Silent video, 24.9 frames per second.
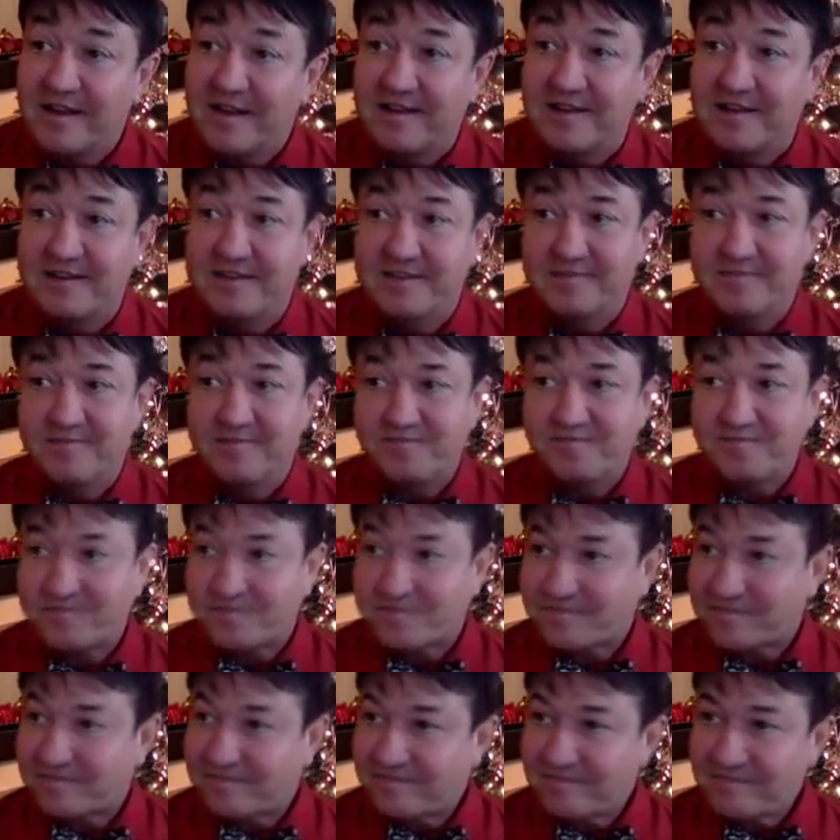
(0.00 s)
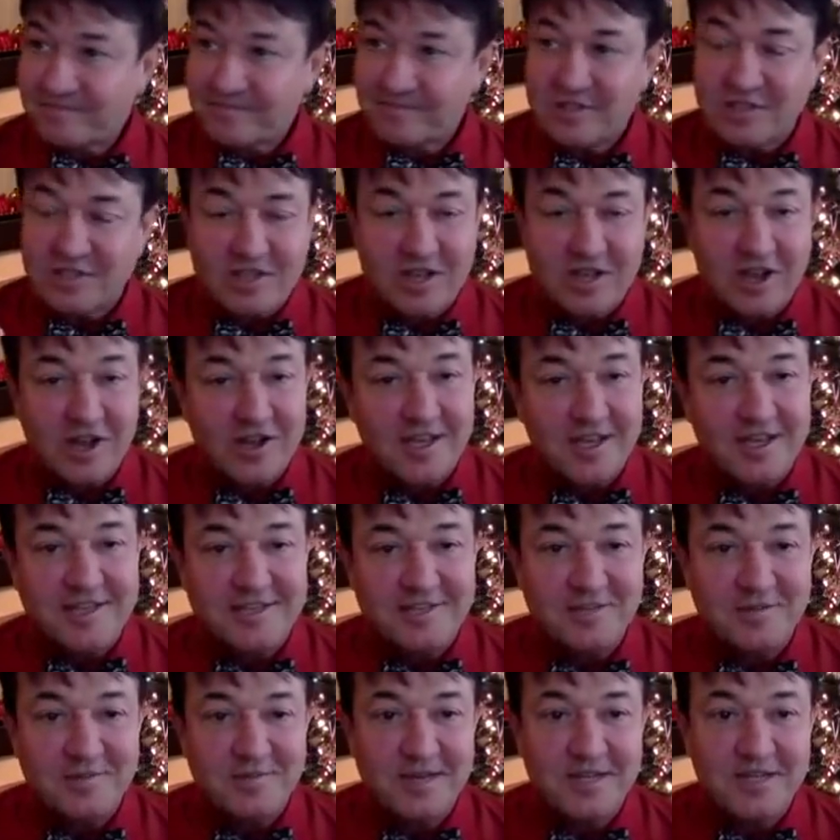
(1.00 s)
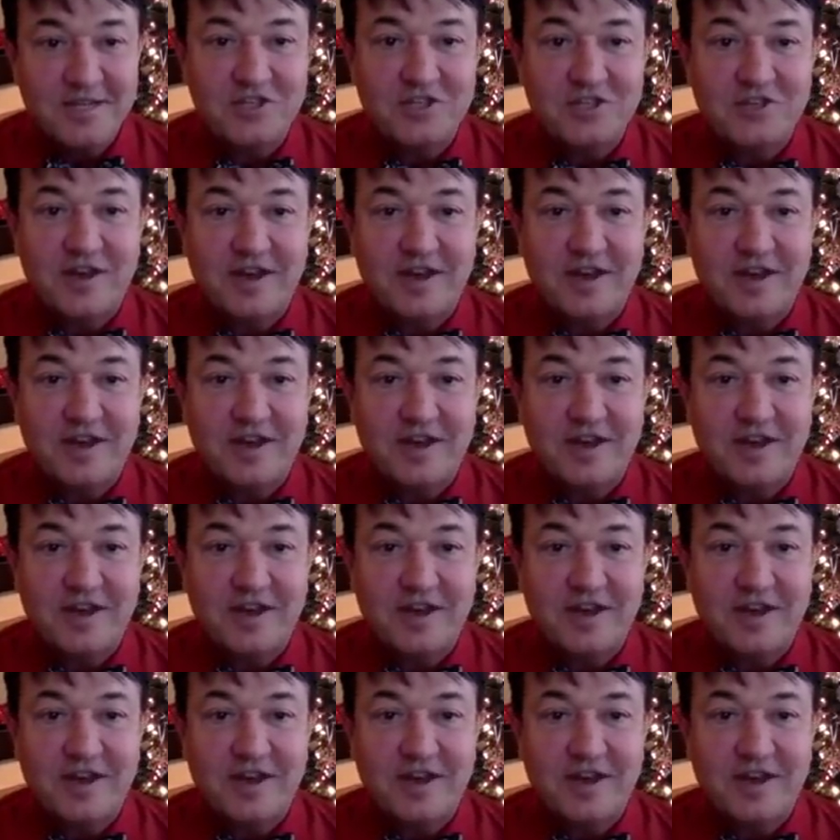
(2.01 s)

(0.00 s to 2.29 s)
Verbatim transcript: Um, talking too much,